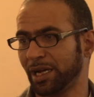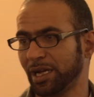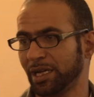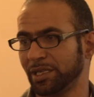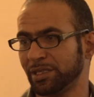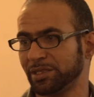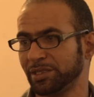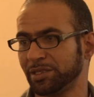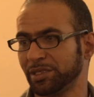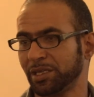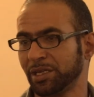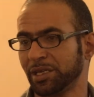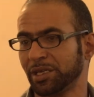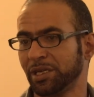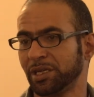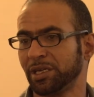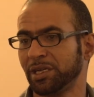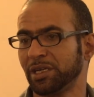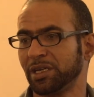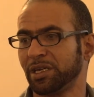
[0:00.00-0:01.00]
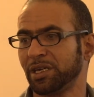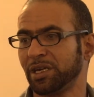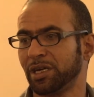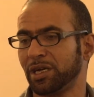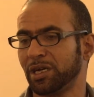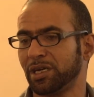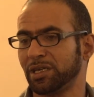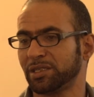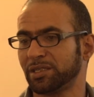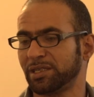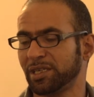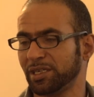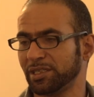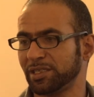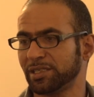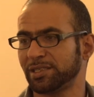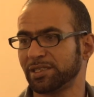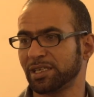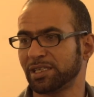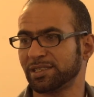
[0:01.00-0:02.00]
and
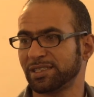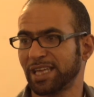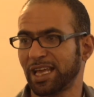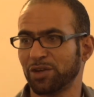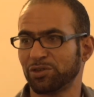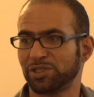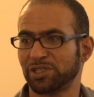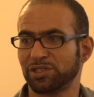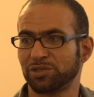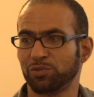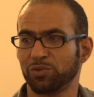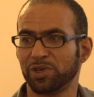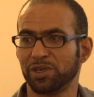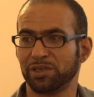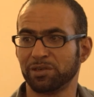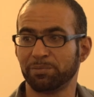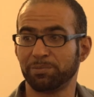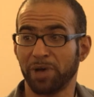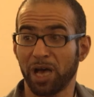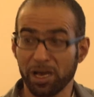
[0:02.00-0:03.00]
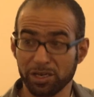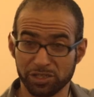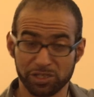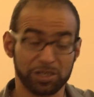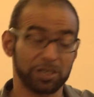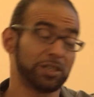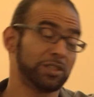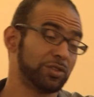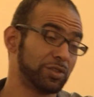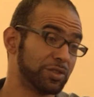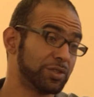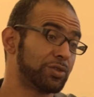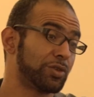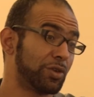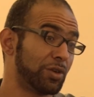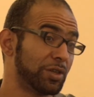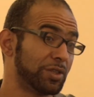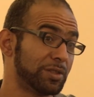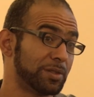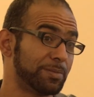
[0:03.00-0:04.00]
36 houses were partially
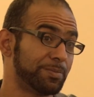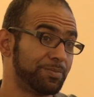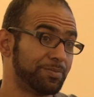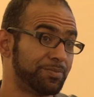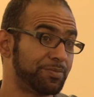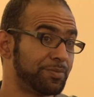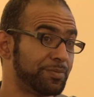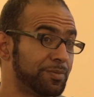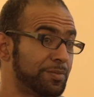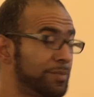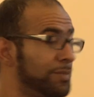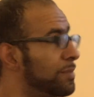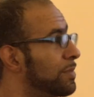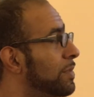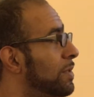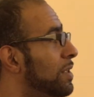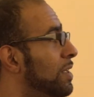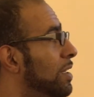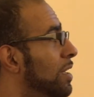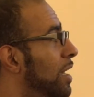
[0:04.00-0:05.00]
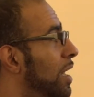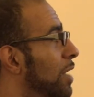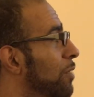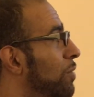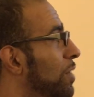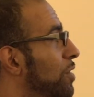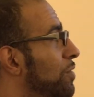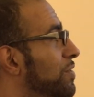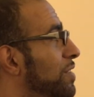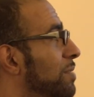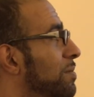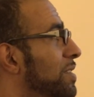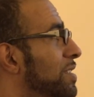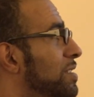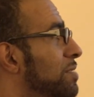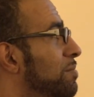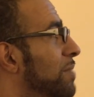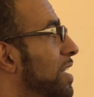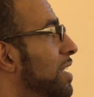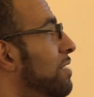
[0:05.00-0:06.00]
destroyed. And one of them
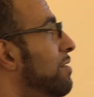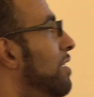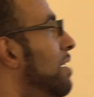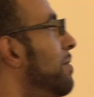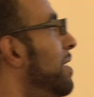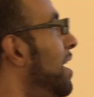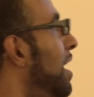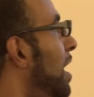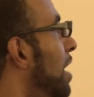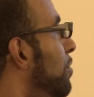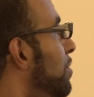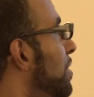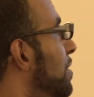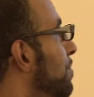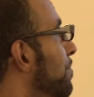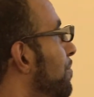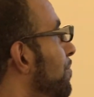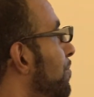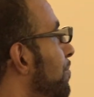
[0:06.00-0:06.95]
is my family house.